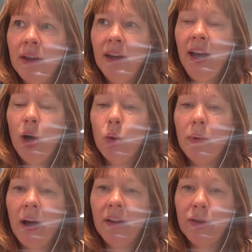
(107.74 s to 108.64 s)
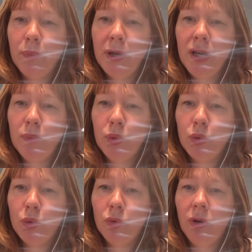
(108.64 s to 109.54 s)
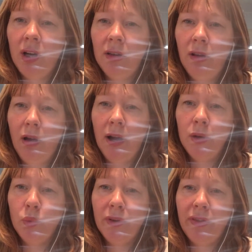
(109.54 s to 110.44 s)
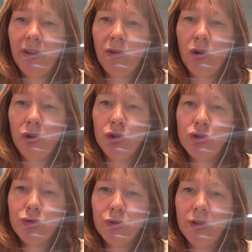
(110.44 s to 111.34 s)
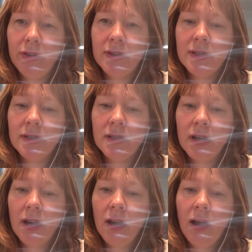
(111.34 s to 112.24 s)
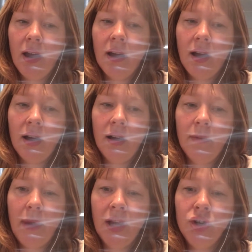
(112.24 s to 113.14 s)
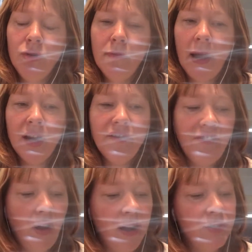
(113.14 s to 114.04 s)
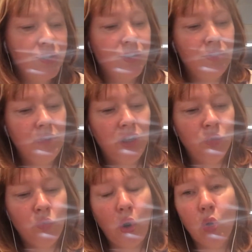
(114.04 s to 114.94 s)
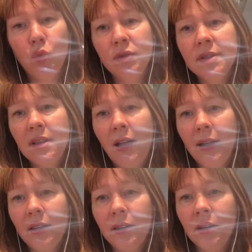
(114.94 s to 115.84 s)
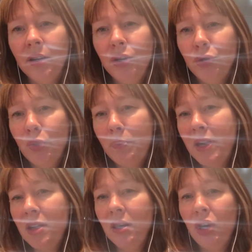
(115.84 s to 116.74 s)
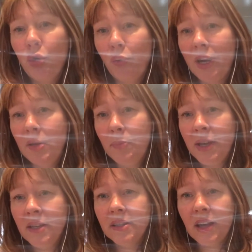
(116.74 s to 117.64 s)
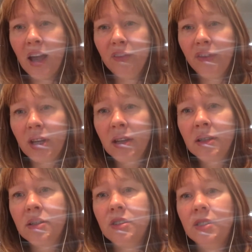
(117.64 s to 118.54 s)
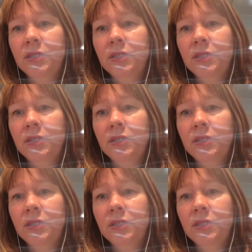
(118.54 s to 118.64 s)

help other people align with their own truths. And you may find them in roles like, being a Greenpeace advocate,